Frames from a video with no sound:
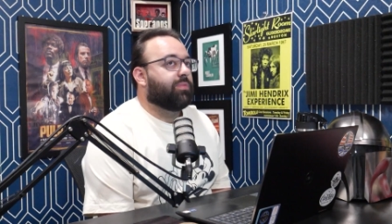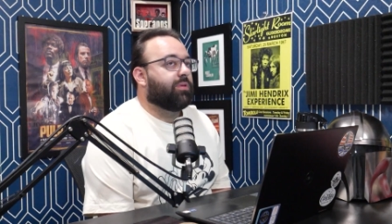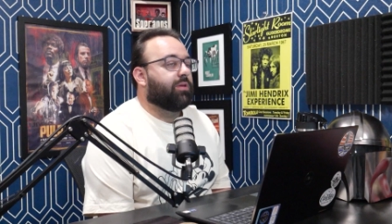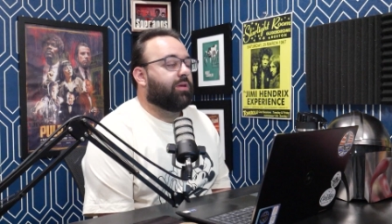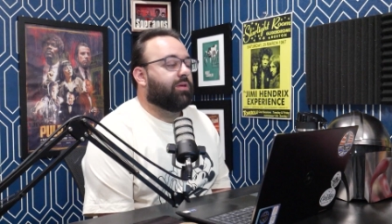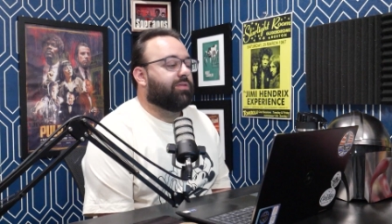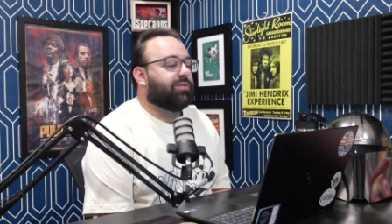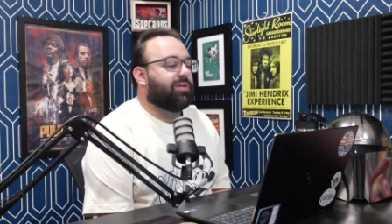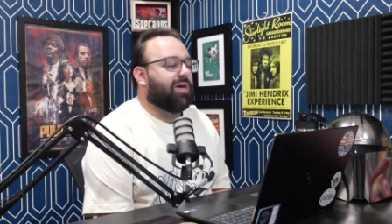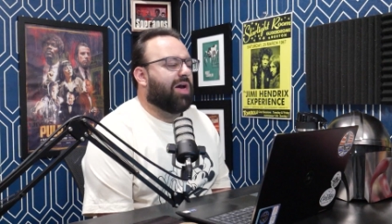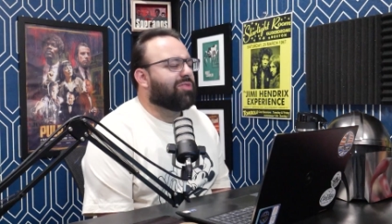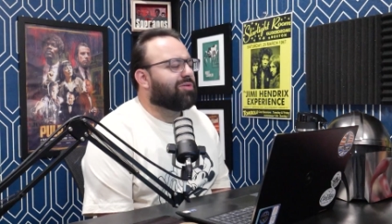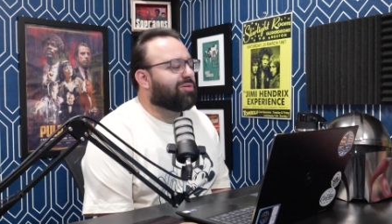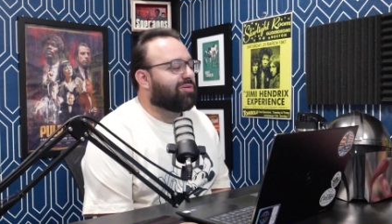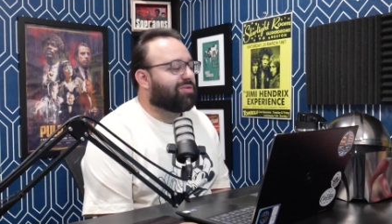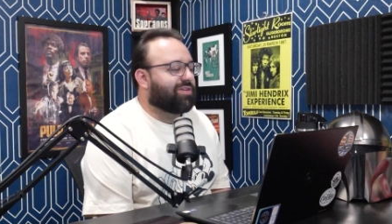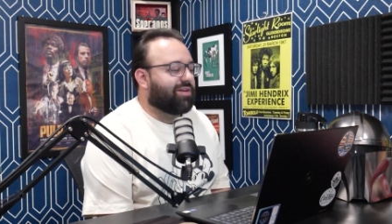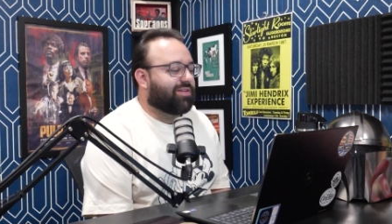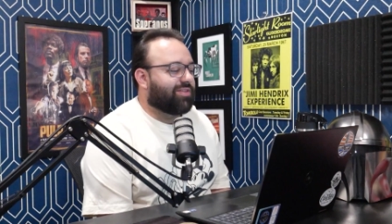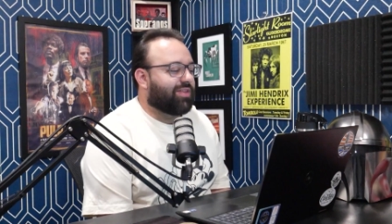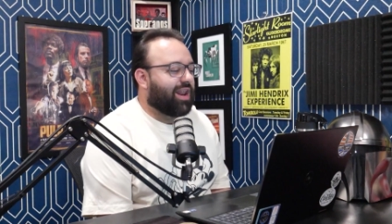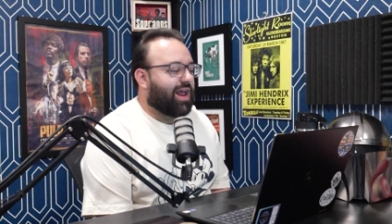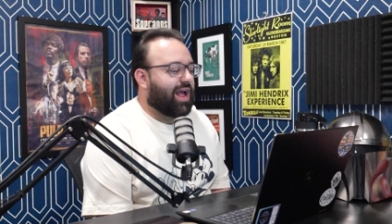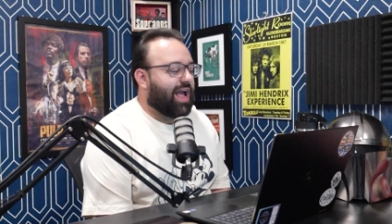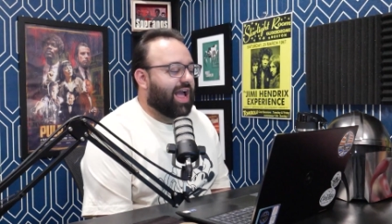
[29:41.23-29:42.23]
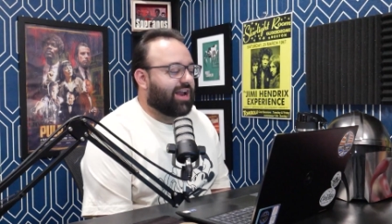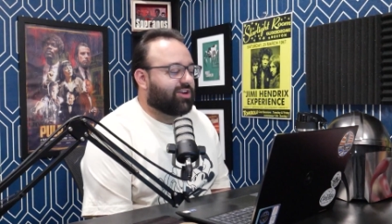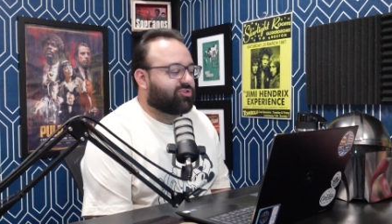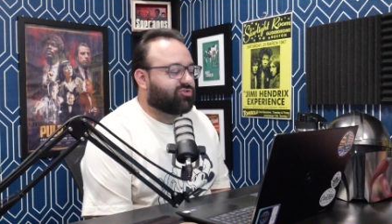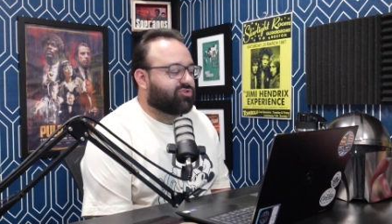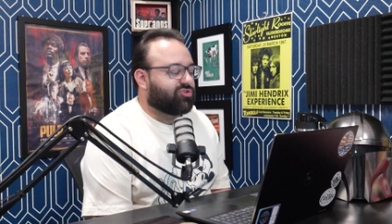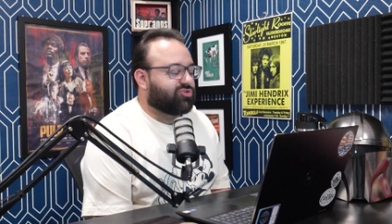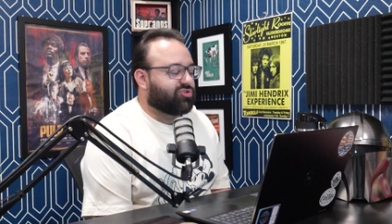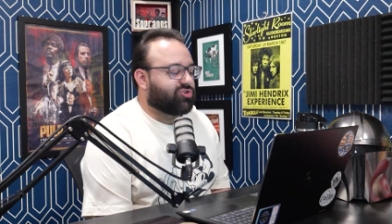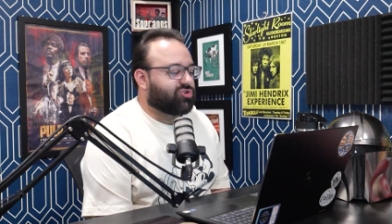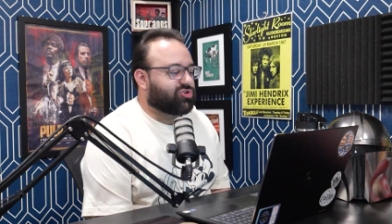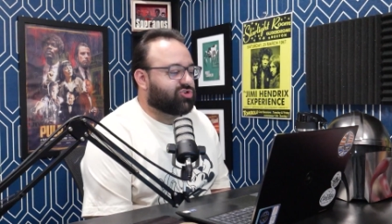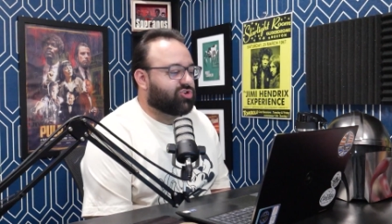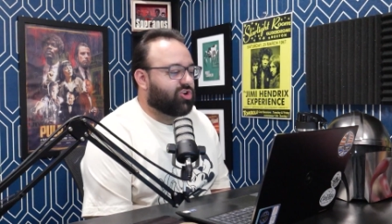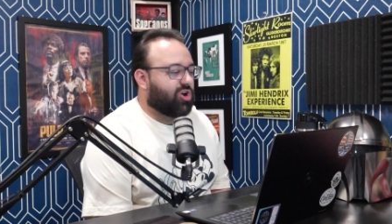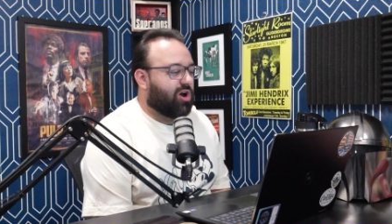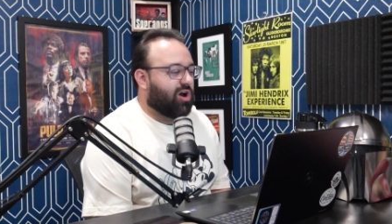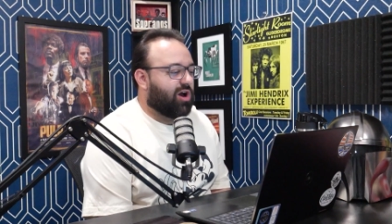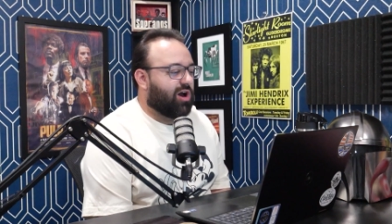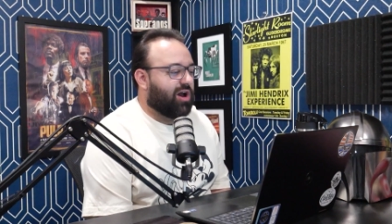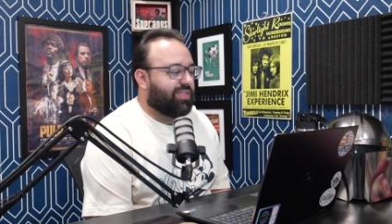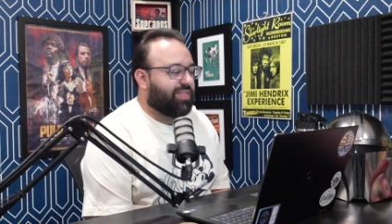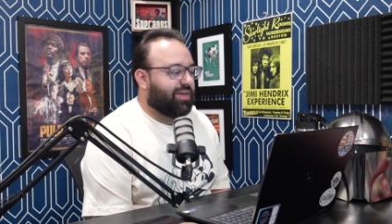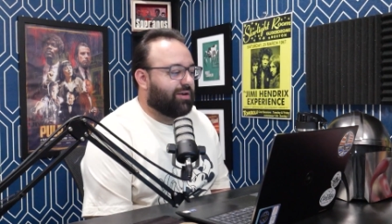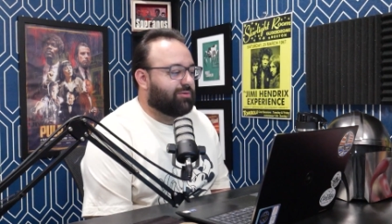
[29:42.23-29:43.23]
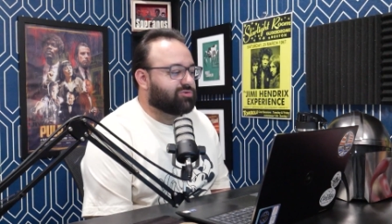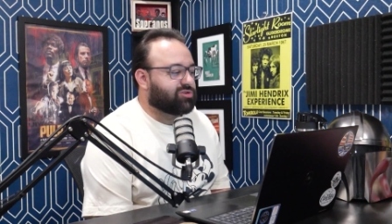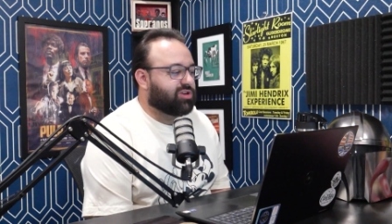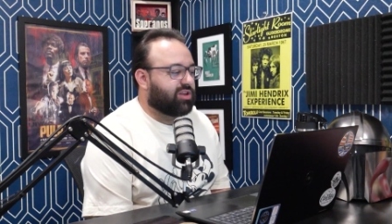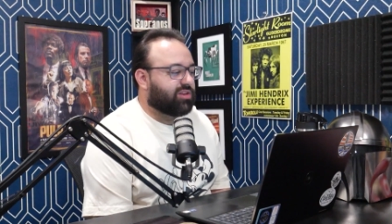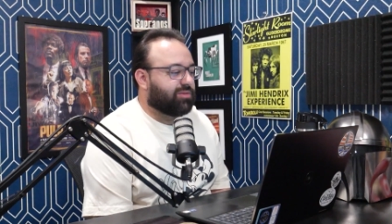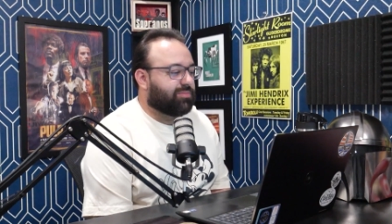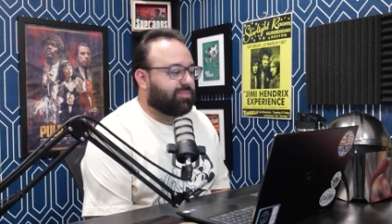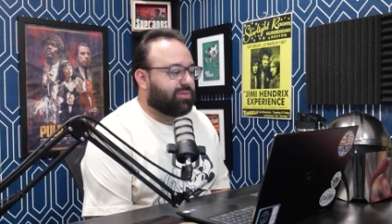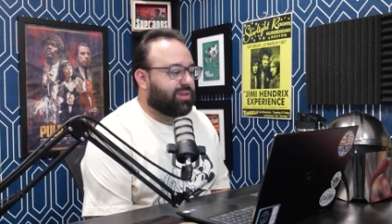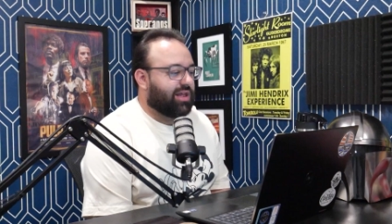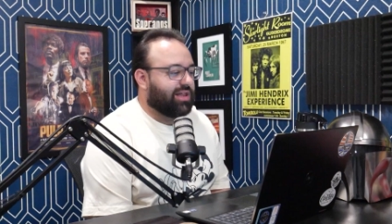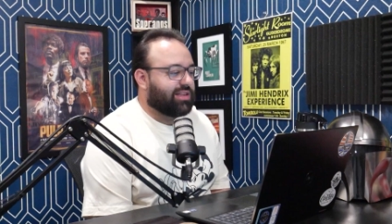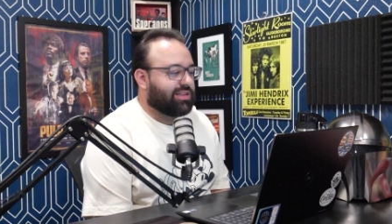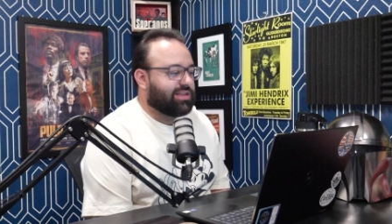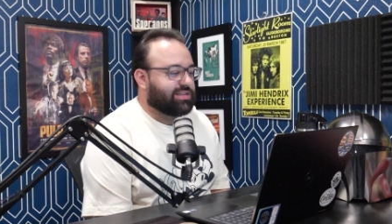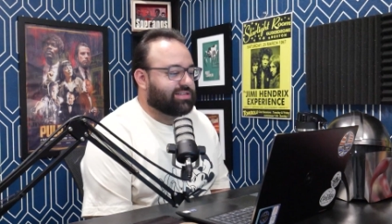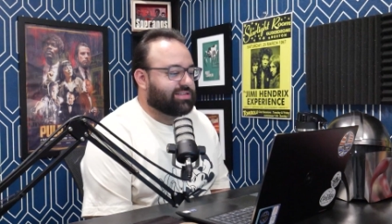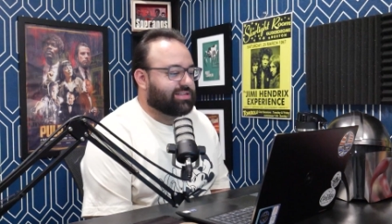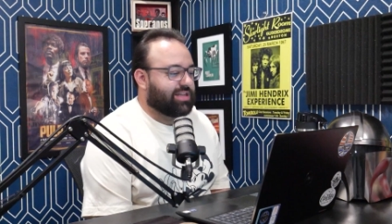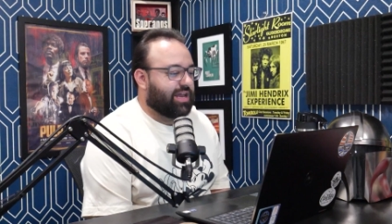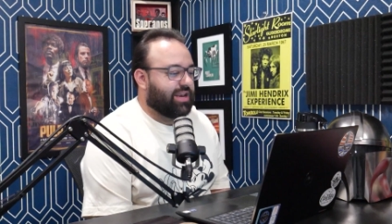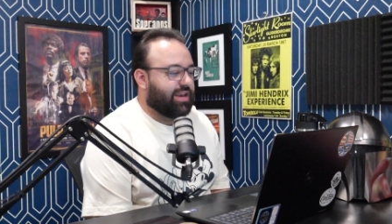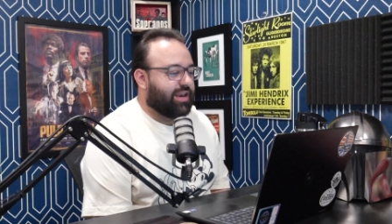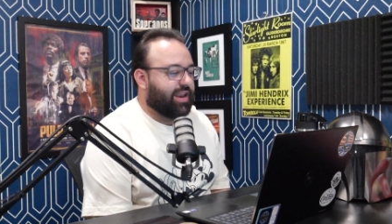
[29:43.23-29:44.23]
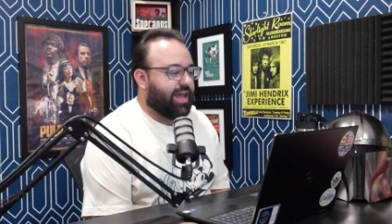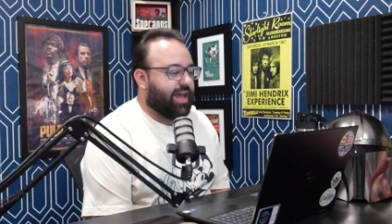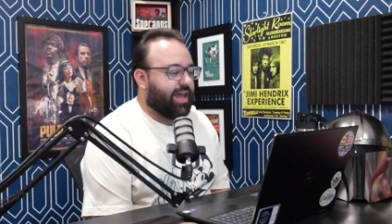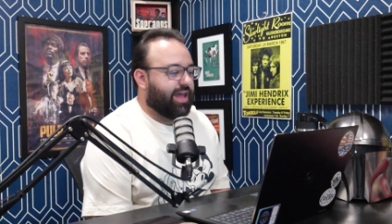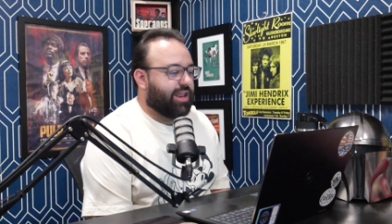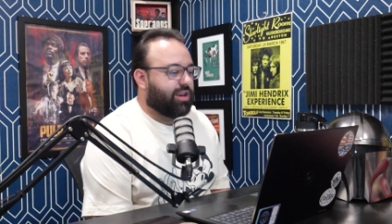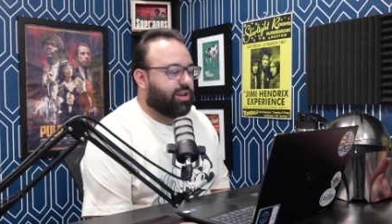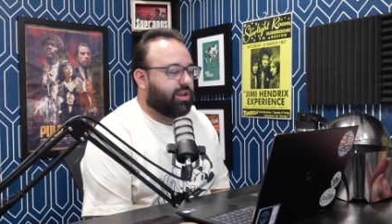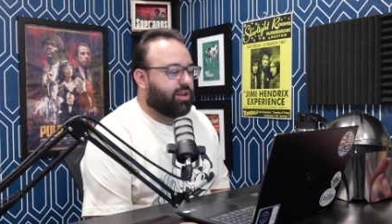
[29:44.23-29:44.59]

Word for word: The other thing that I actually just saw, I think it was on the playlist.net.